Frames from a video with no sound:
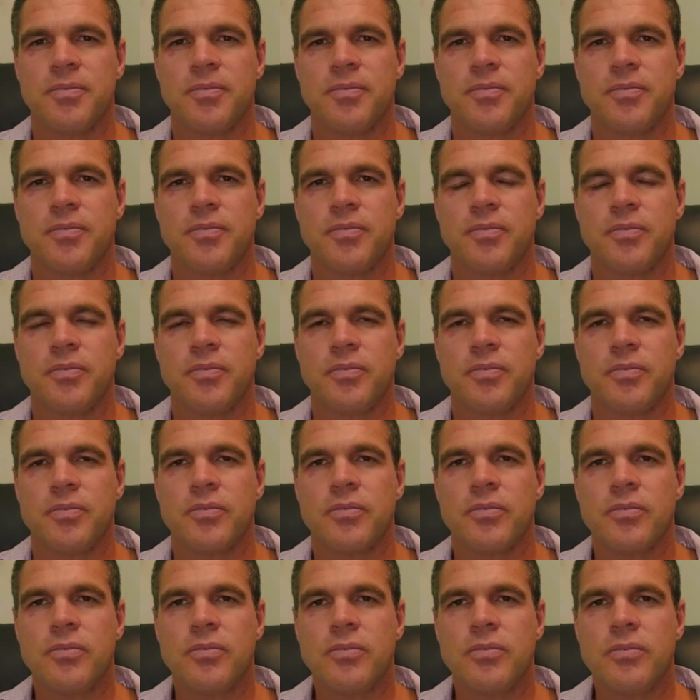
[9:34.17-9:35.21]

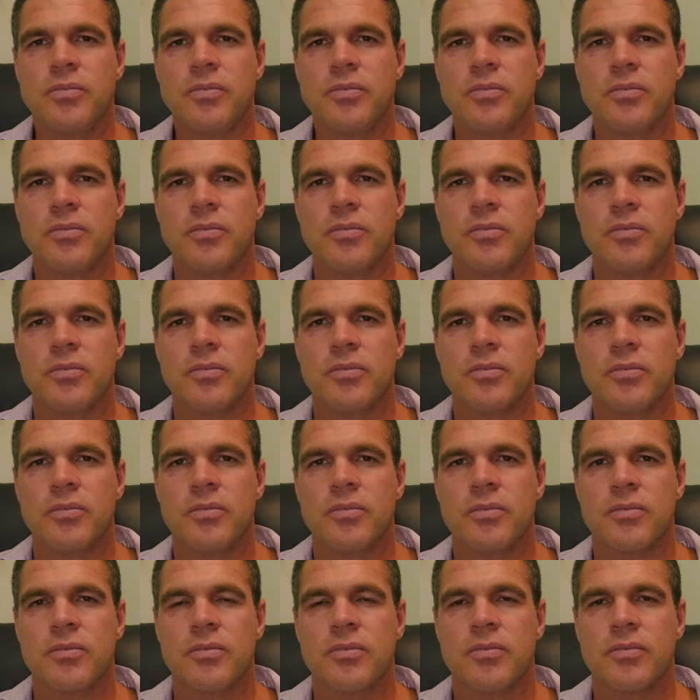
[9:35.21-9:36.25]

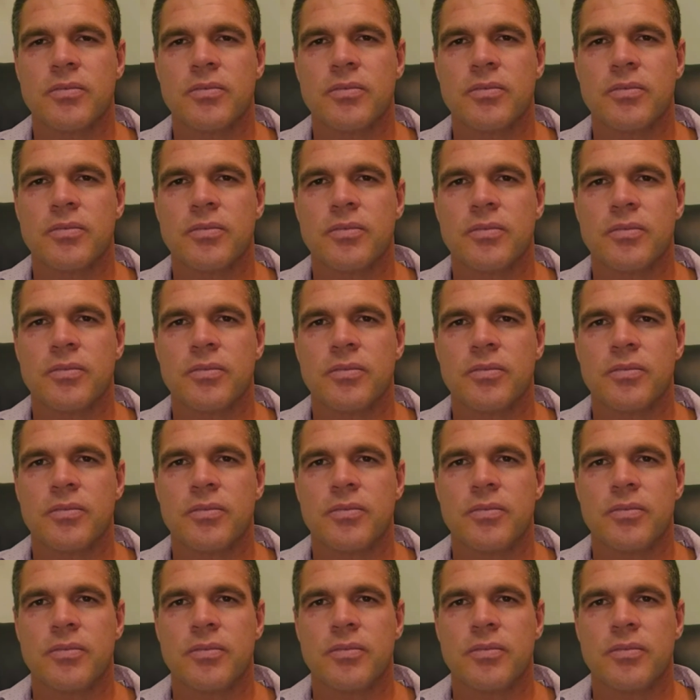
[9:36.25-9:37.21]
(silence)